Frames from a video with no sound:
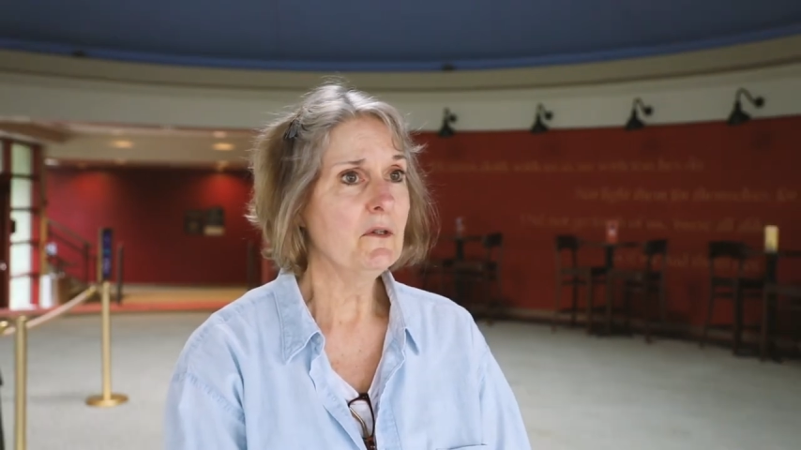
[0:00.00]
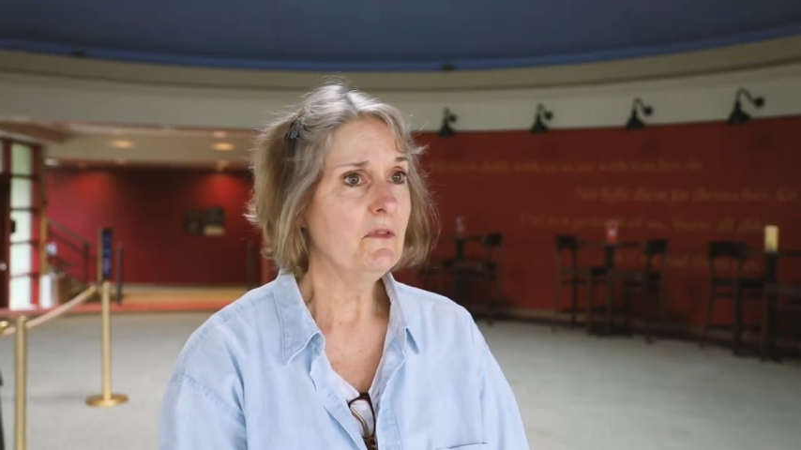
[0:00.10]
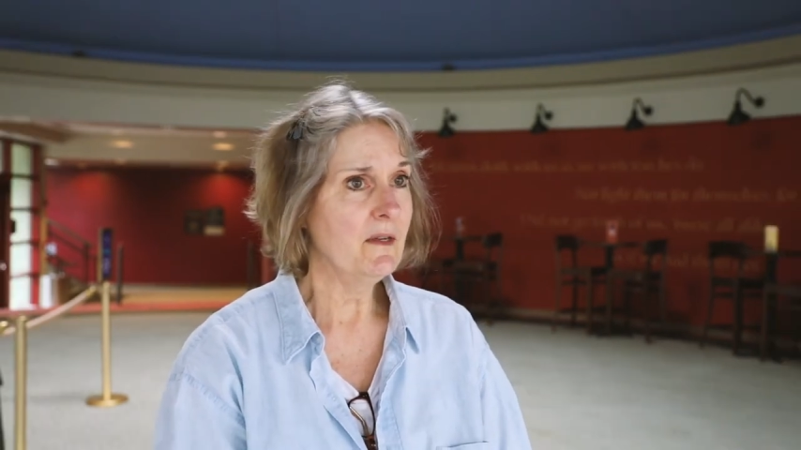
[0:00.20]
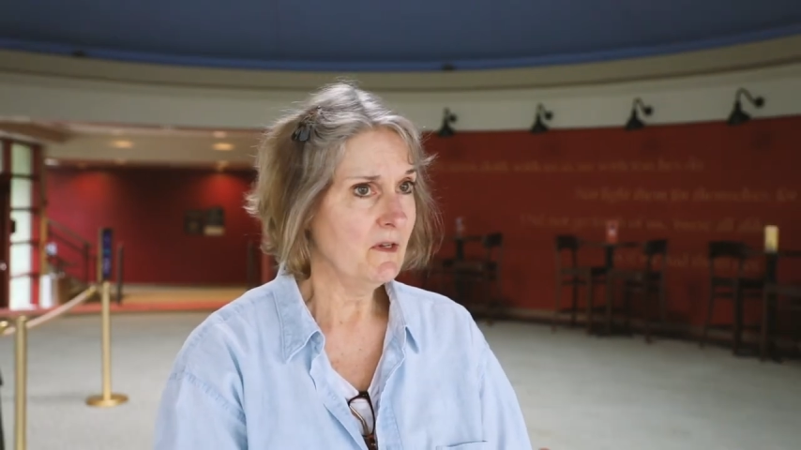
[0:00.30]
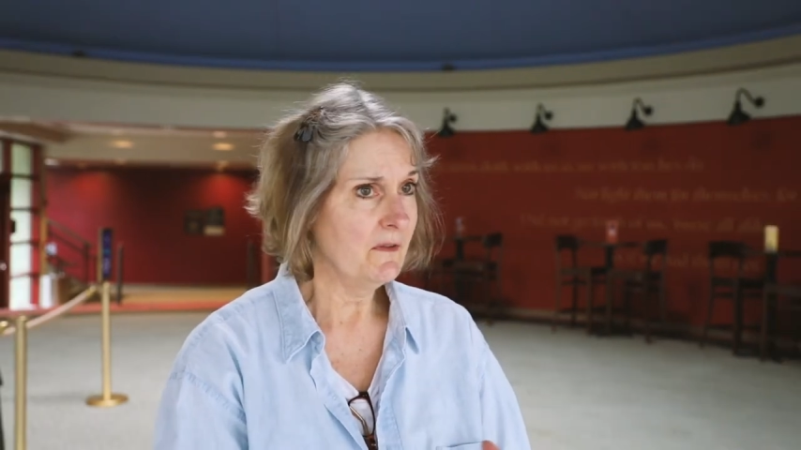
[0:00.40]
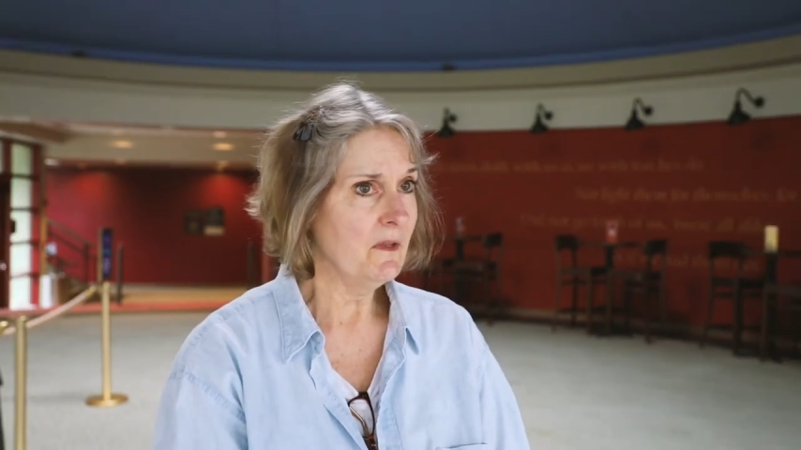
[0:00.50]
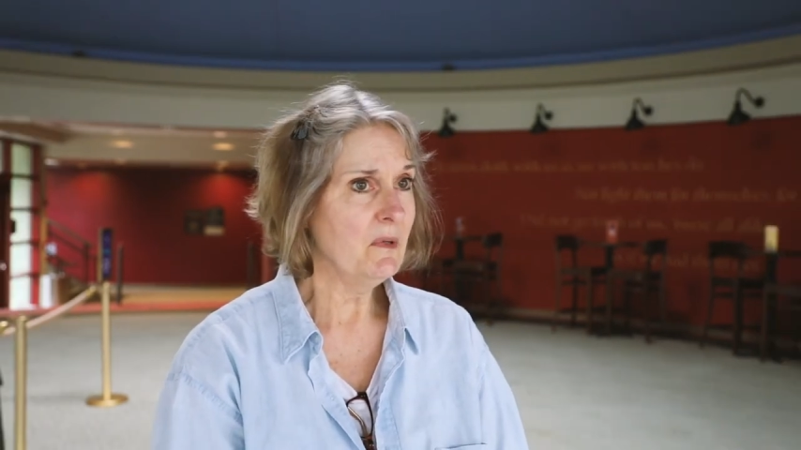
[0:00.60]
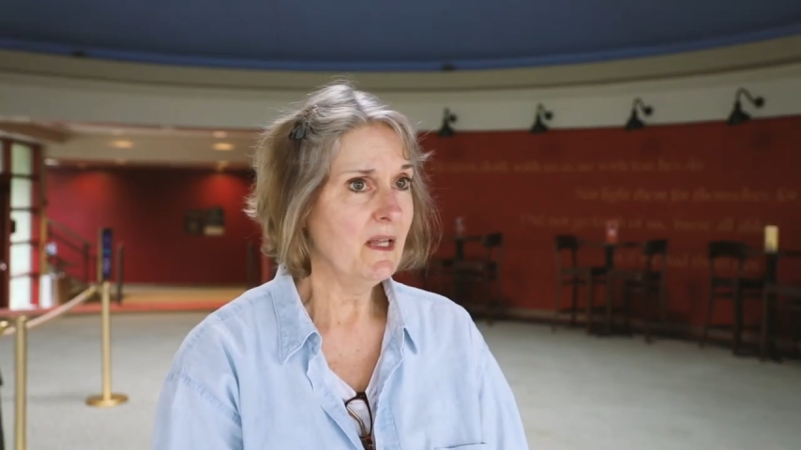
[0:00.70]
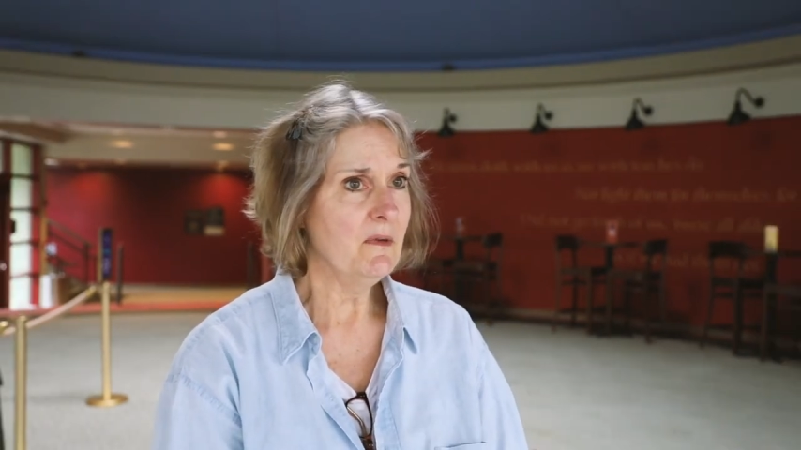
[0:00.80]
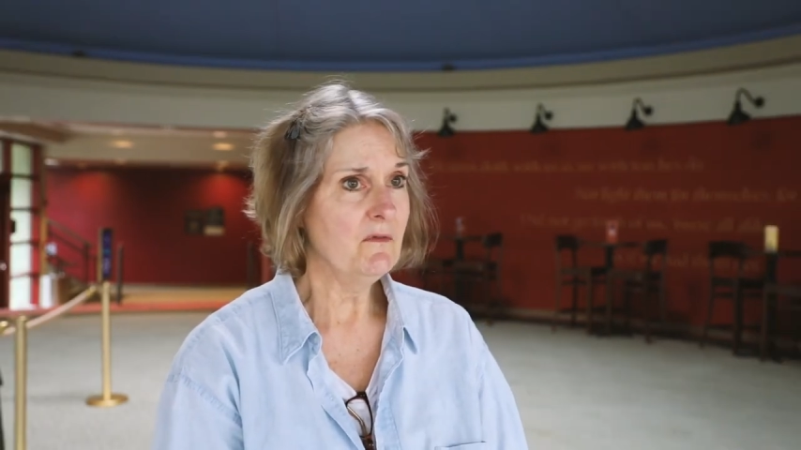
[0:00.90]
if they've done the
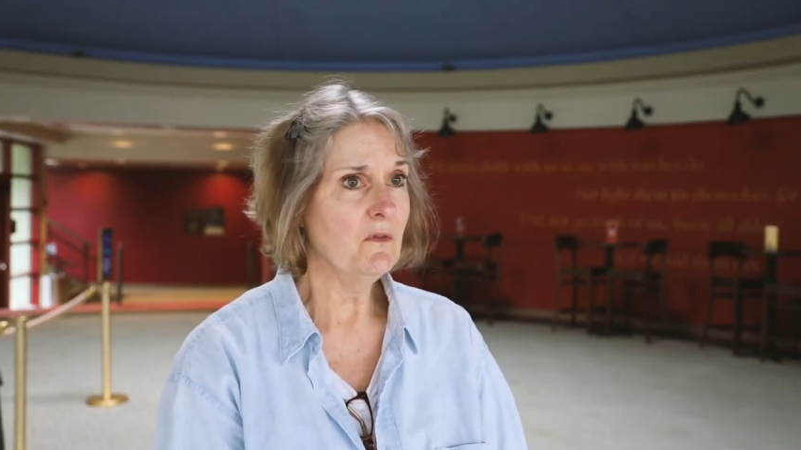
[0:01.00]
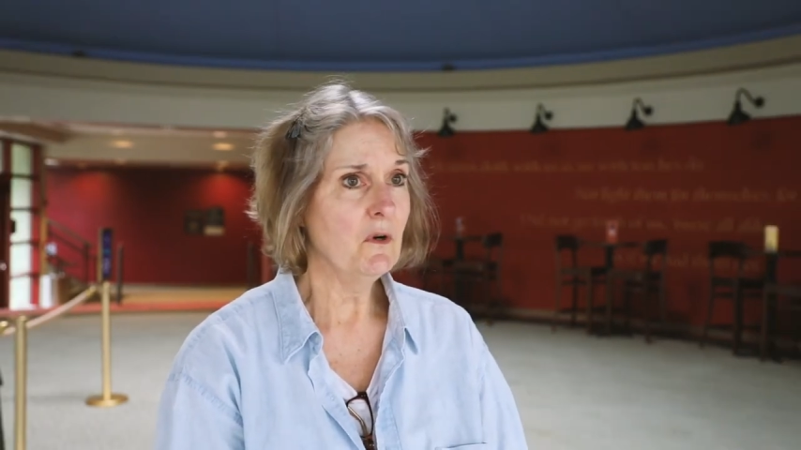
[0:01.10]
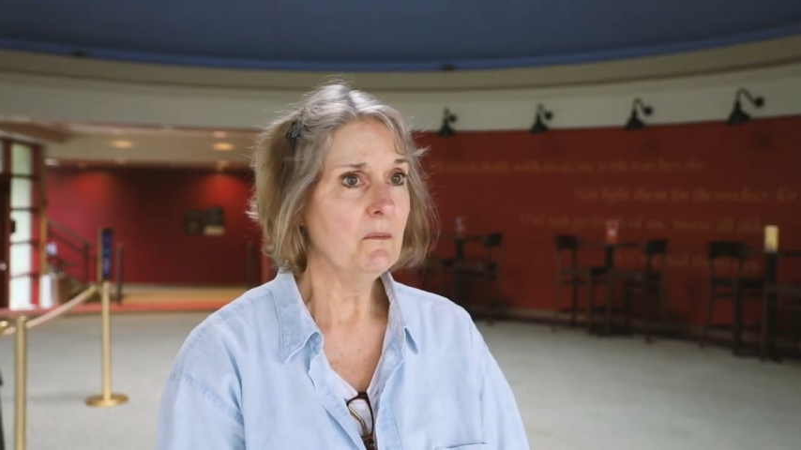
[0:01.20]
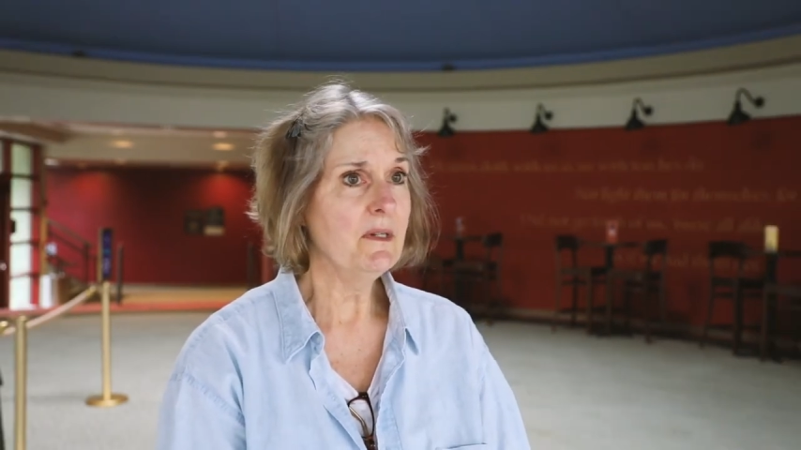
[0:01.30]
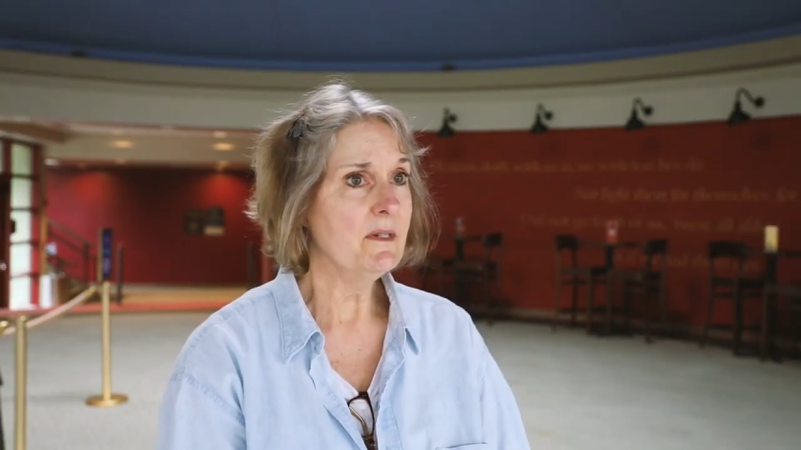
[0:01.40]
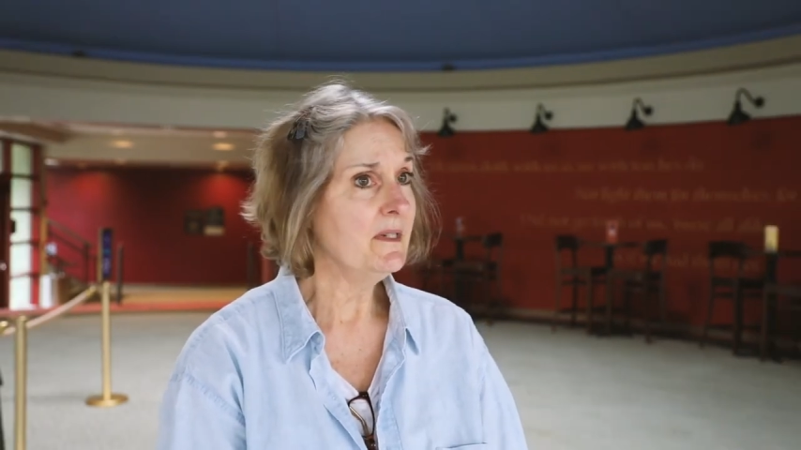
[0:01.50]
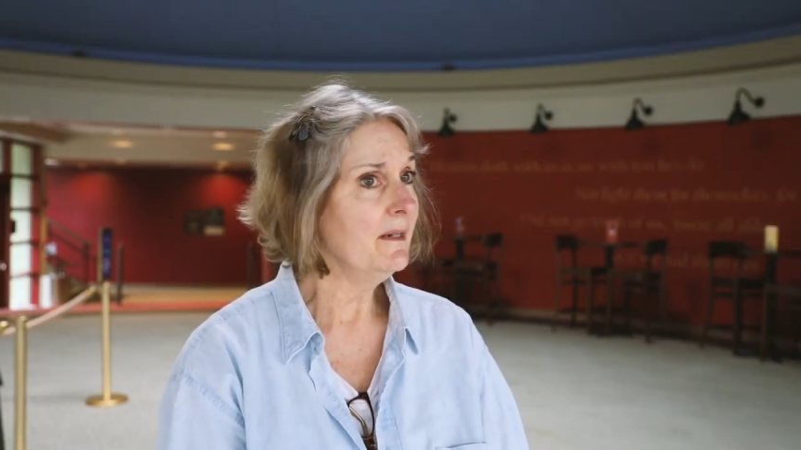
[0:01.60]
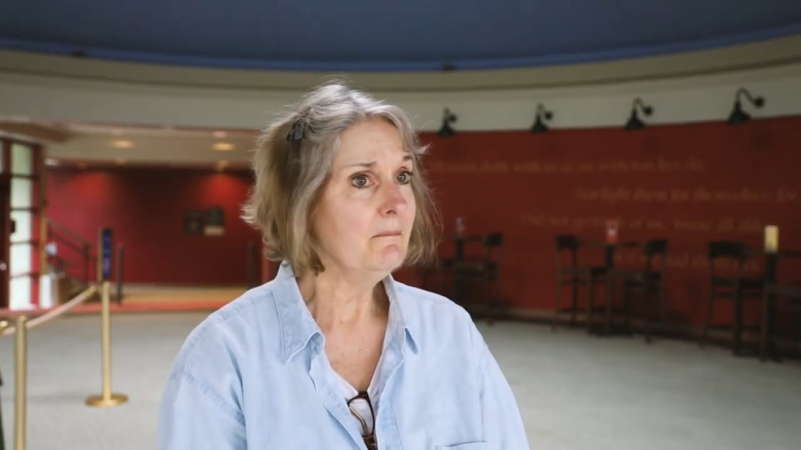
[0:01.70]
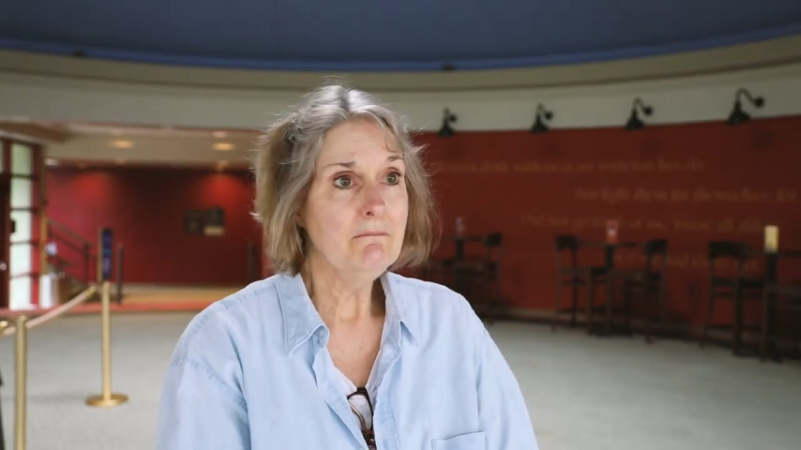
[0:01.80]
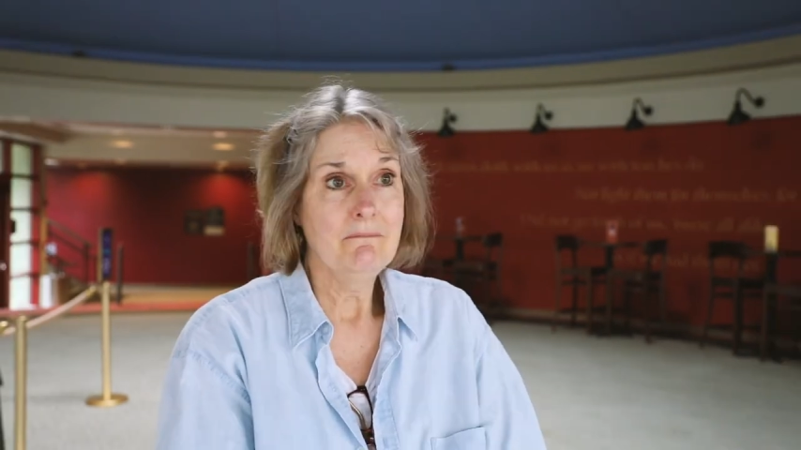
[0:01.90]
play before, but
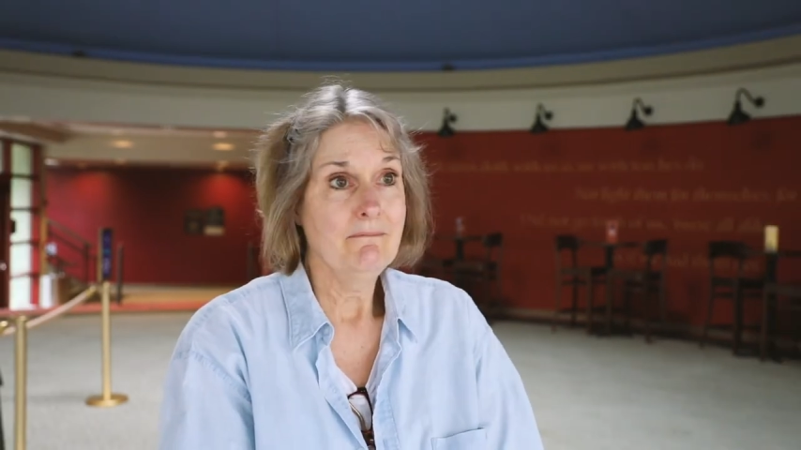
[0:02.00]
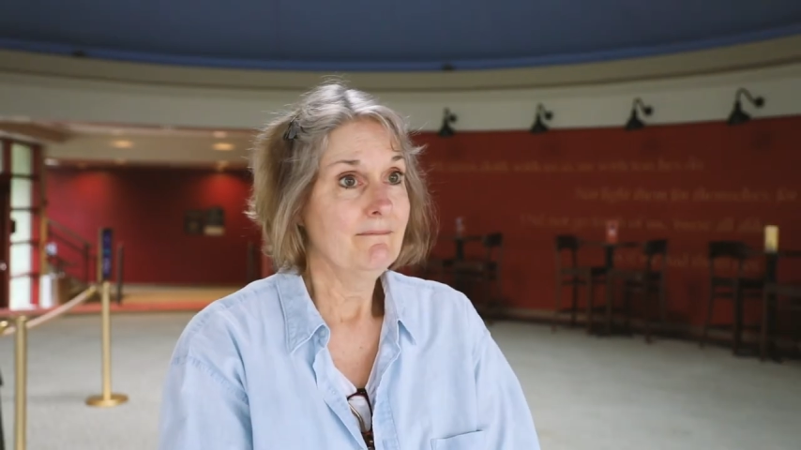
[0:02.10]
Tim